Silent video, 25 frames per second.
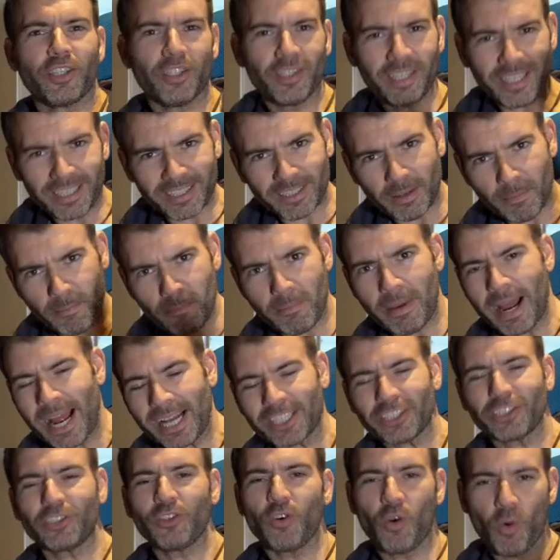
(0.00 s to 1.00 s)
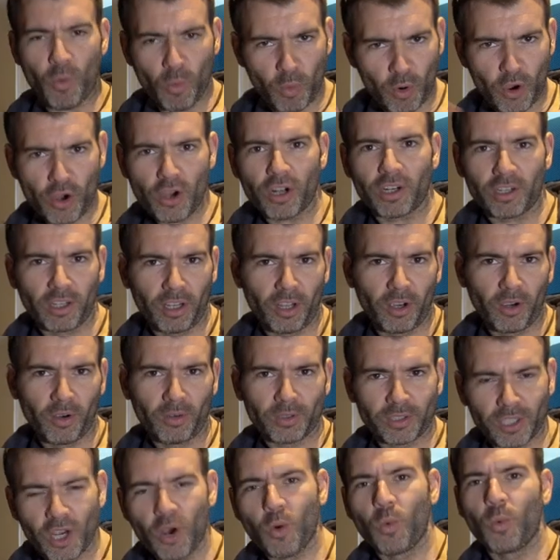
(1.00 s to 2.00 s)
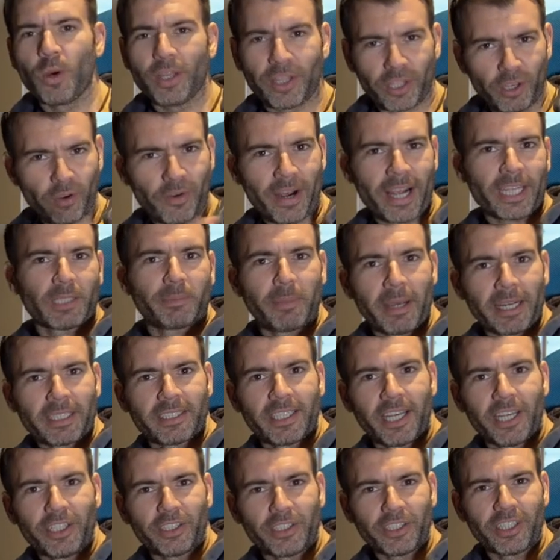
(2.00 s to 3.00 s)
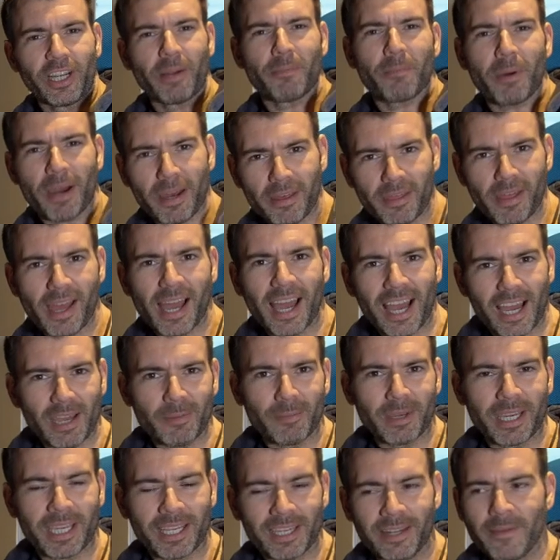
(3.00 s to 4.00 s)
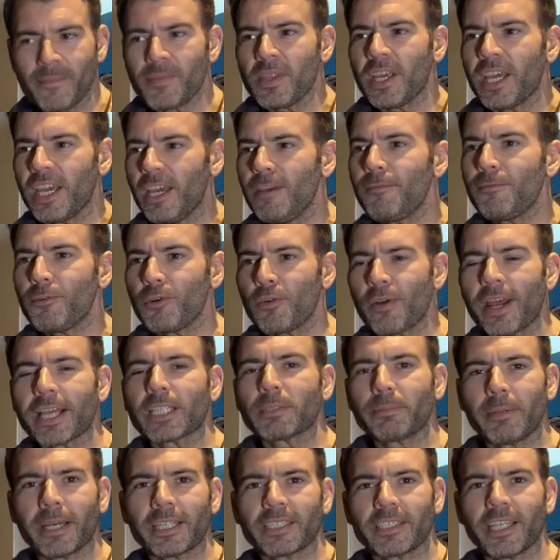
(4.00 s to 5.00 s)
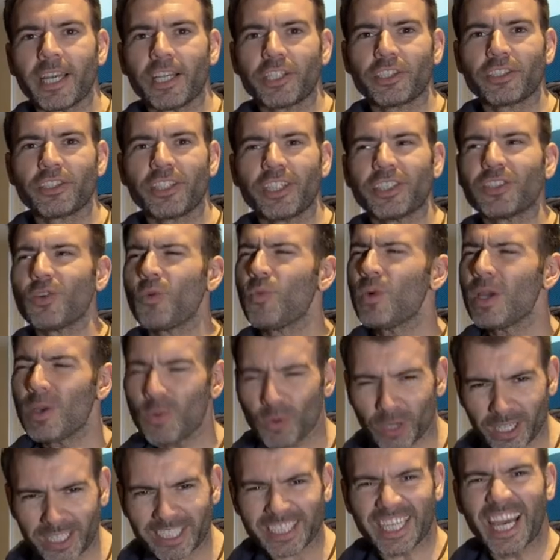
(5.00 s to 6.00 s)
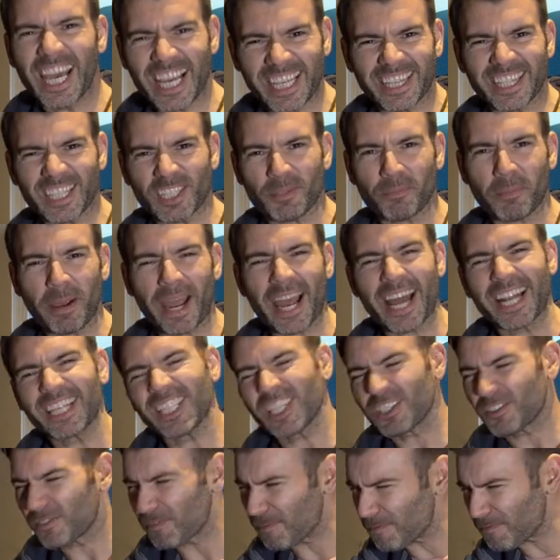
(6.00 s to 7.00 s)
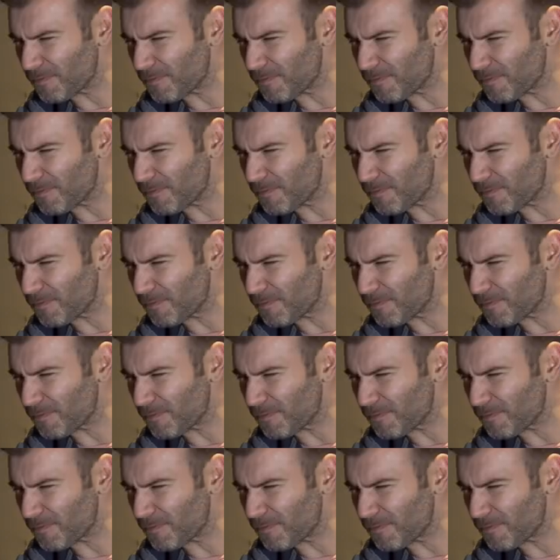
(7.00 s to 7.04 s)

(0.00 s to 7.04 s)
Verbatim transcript: You need to match your workload with your expectation. And by that, I mean, if your expectation is, we want to take this band as